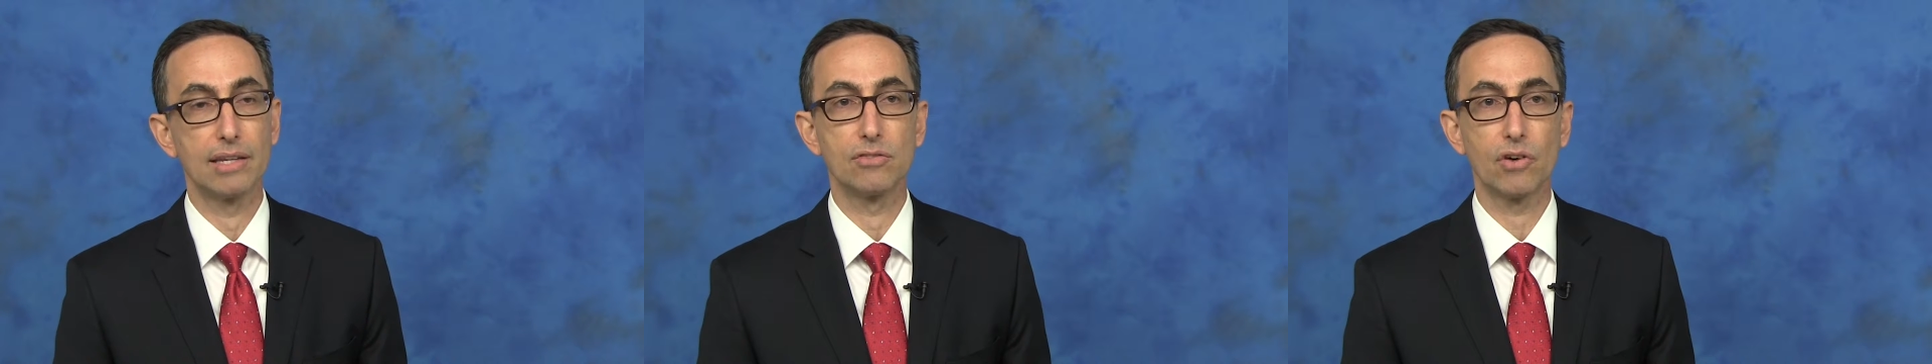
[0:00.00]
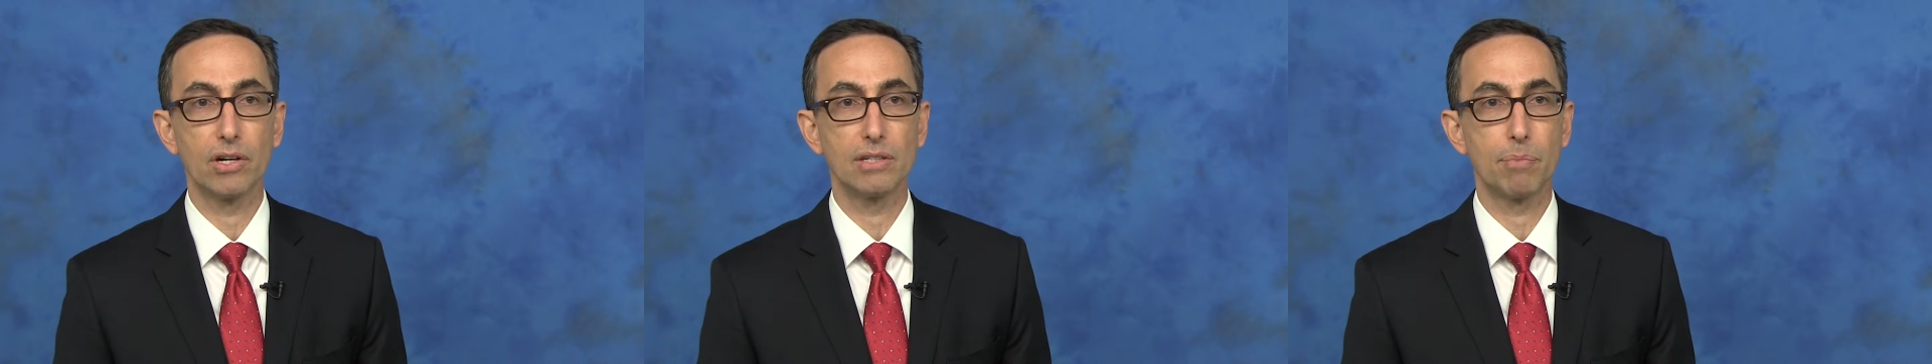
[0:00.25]
is
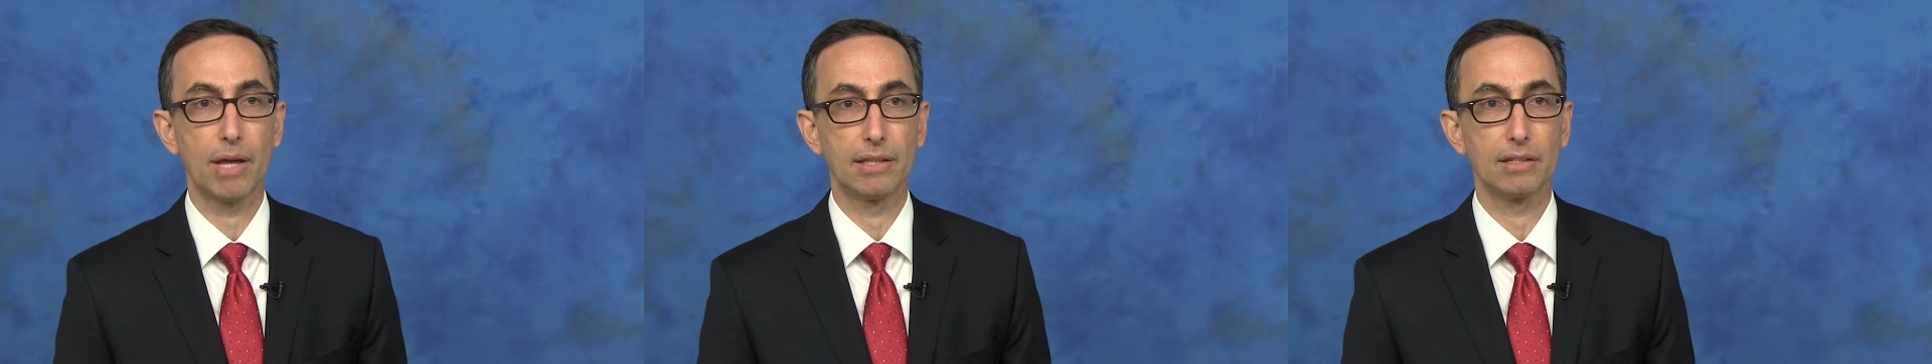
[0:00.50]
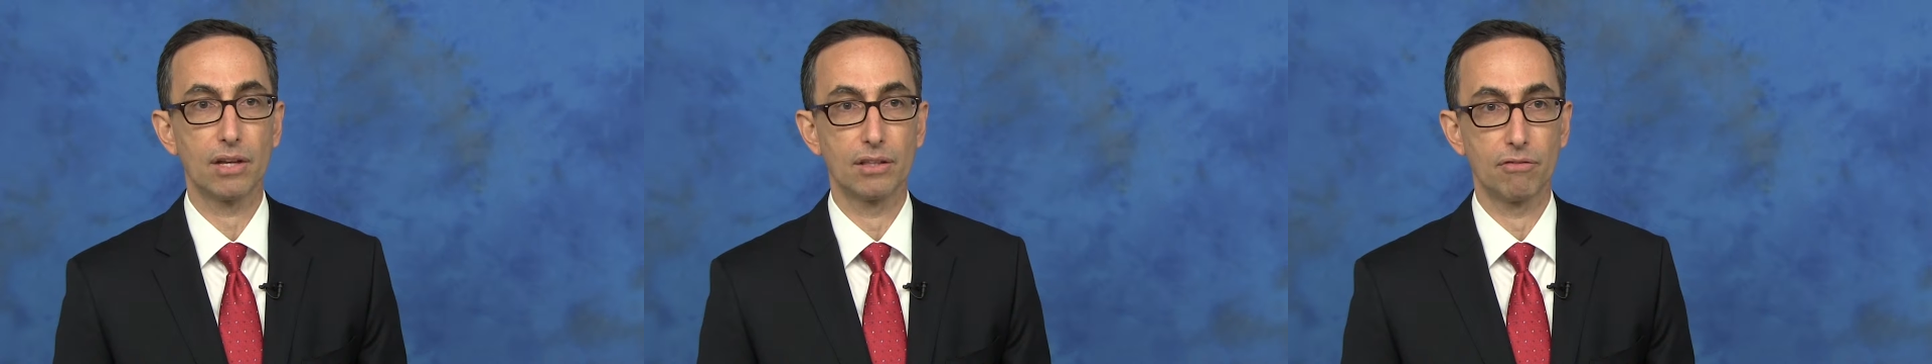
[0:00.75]
very
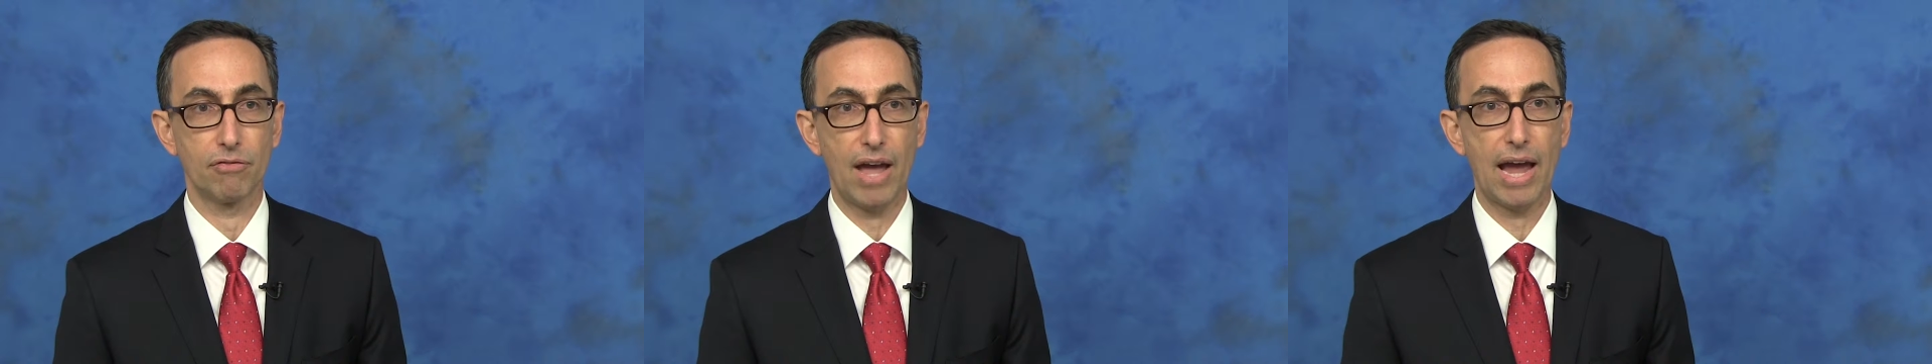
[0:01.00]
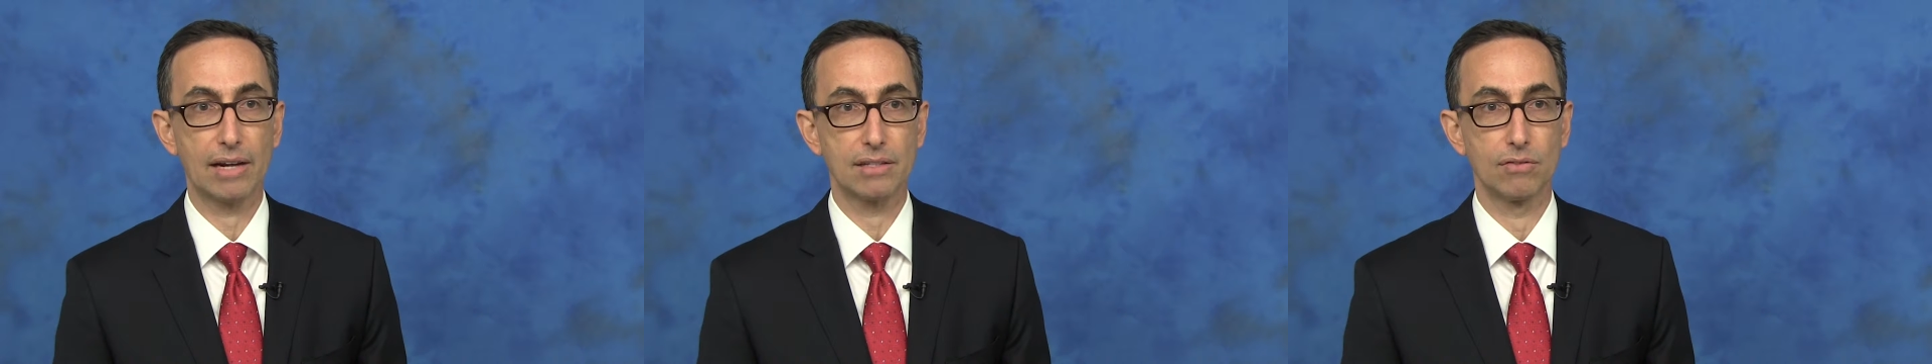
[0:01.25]
dependent on the
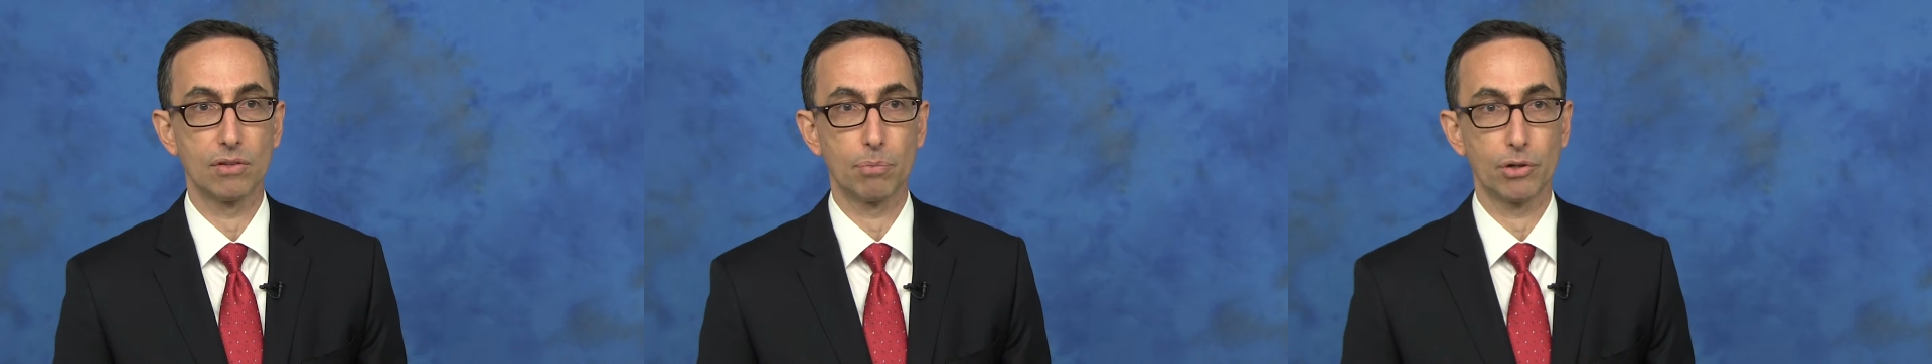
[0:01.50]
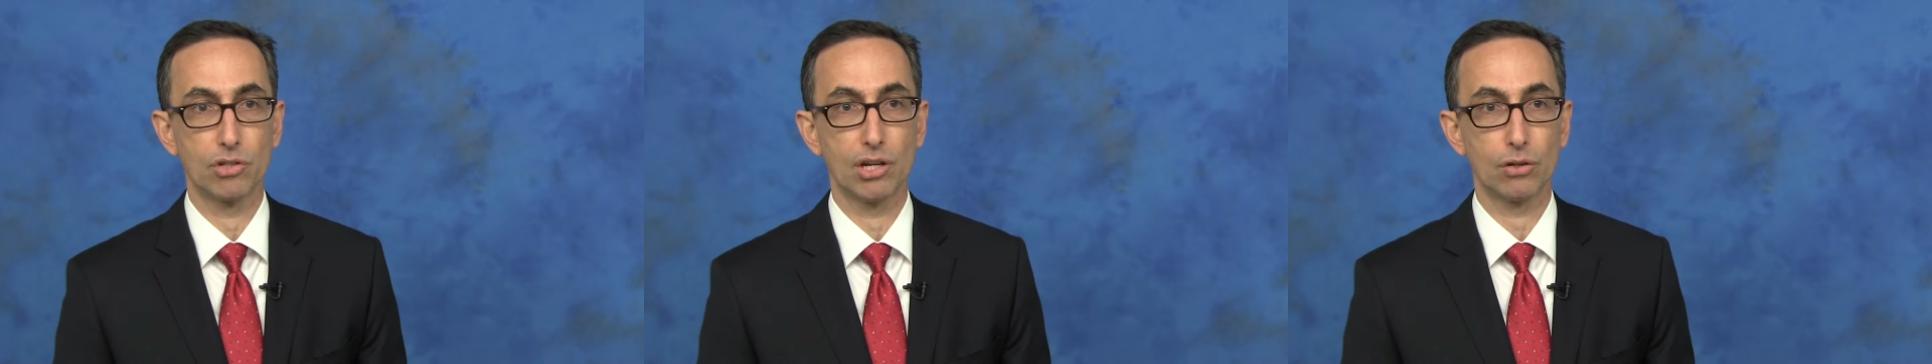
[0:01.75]
facts of the
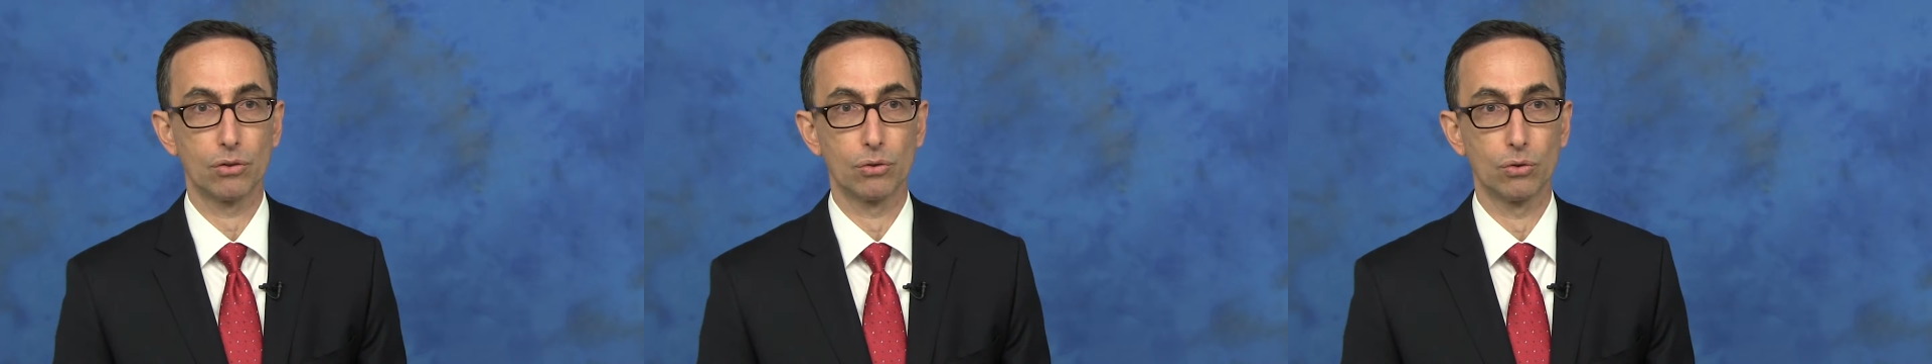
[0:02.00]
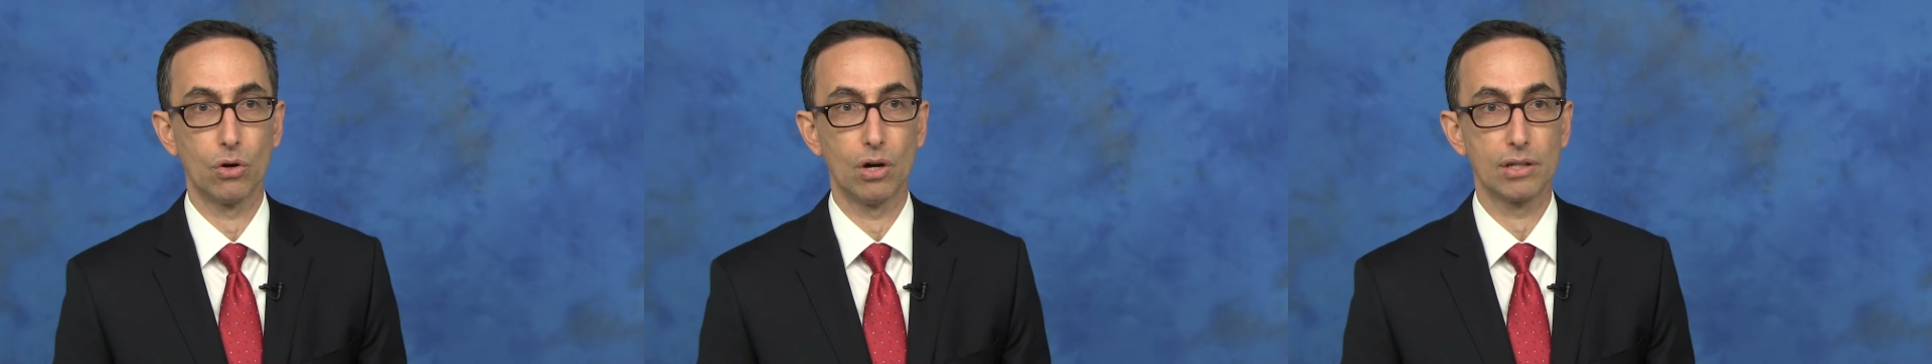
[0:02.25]
particular
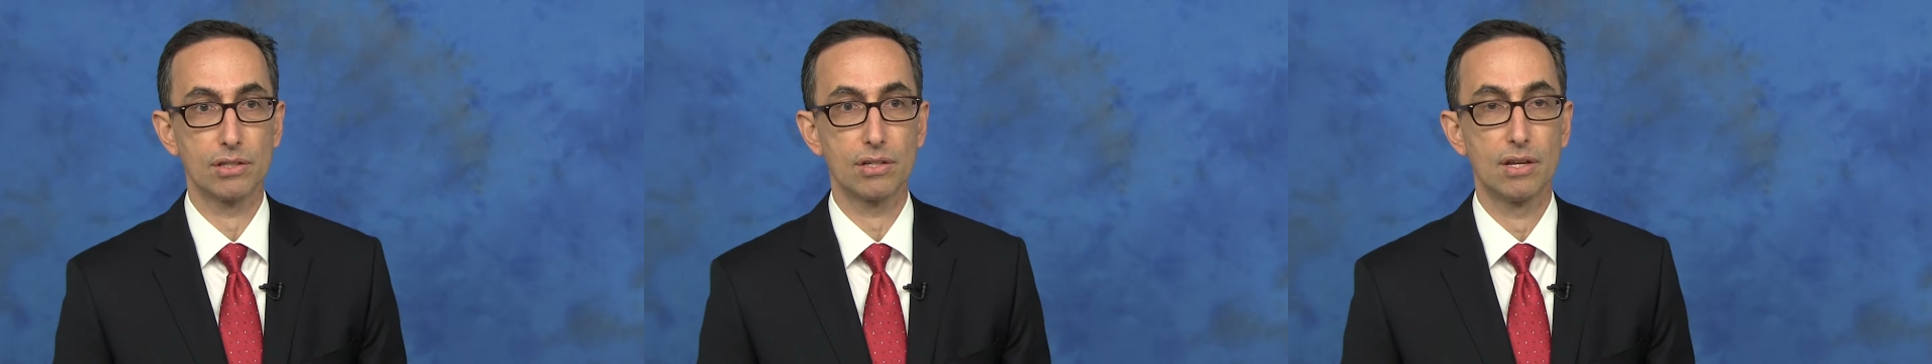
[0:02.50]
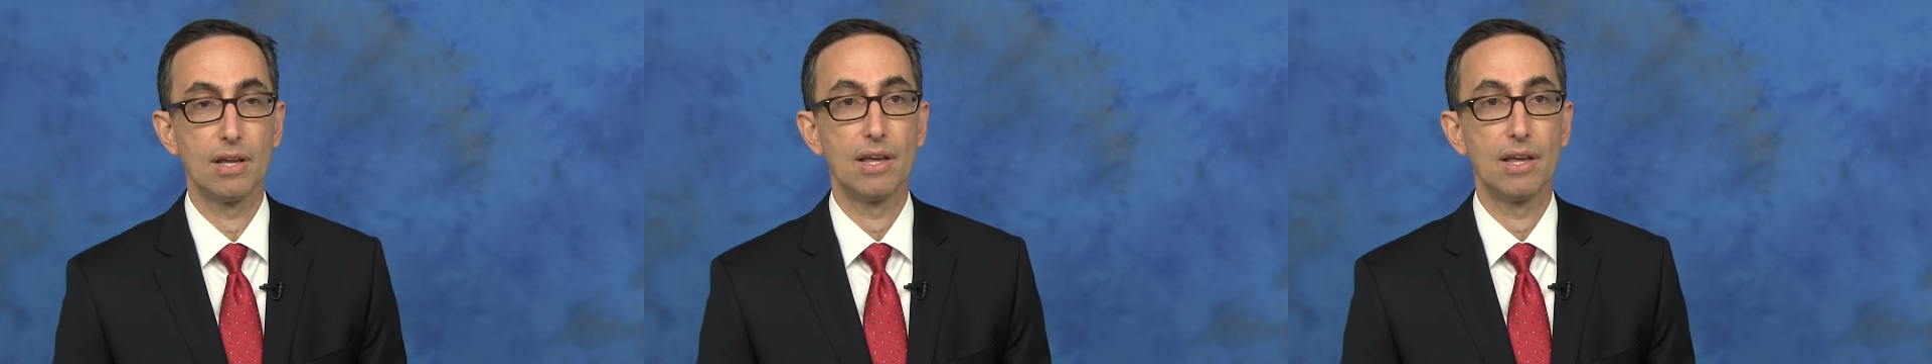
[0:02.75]
loss.